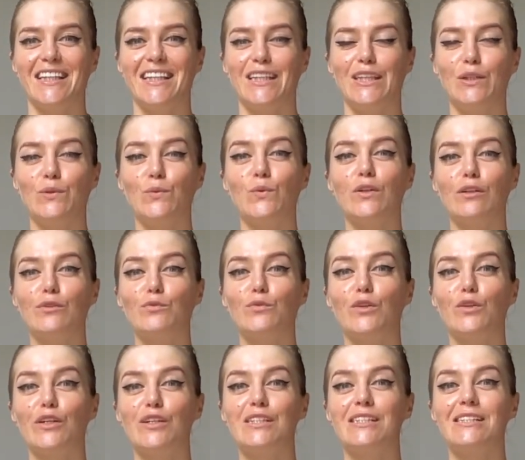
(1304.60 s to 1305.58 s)
The world
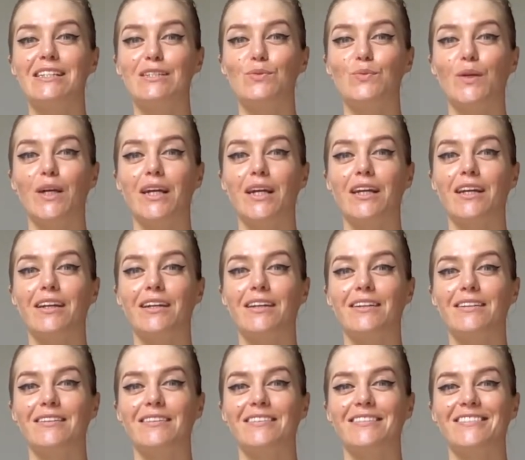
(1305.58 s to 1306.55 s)
works this way.
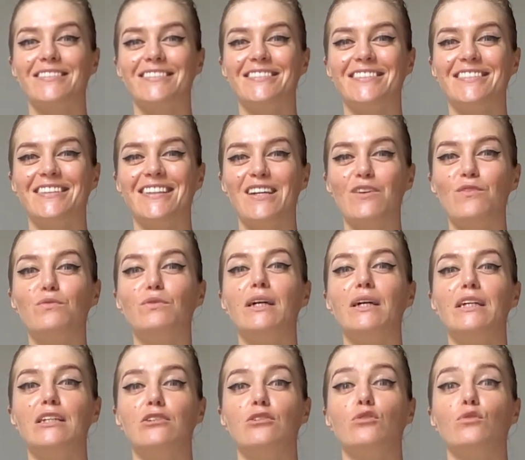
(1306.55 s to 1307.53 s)

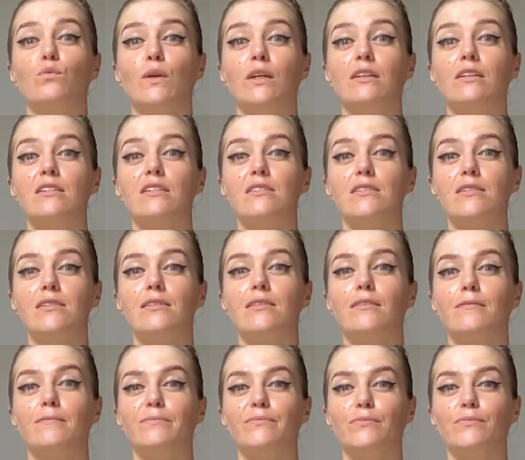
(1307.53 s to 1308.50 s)
Find your weakness,
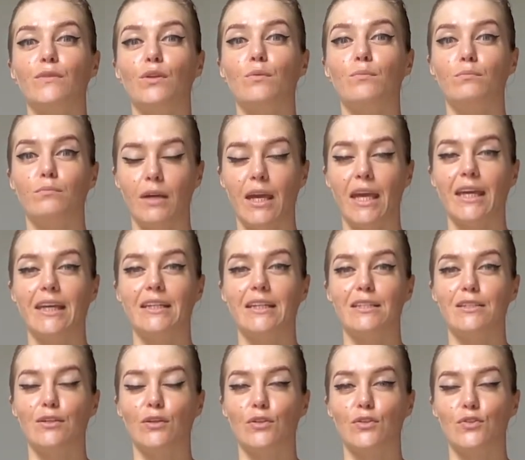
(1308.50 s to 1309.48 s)
make
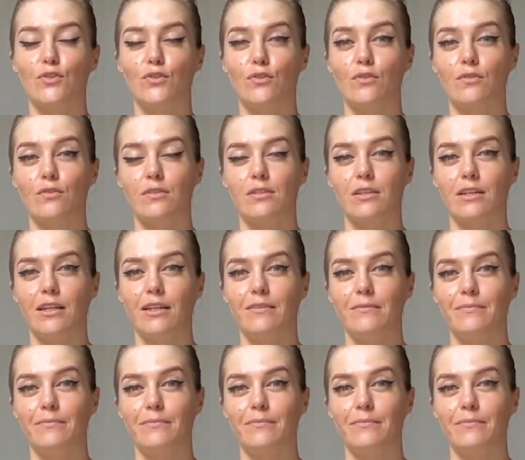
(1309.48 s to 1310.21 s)
it your strong side.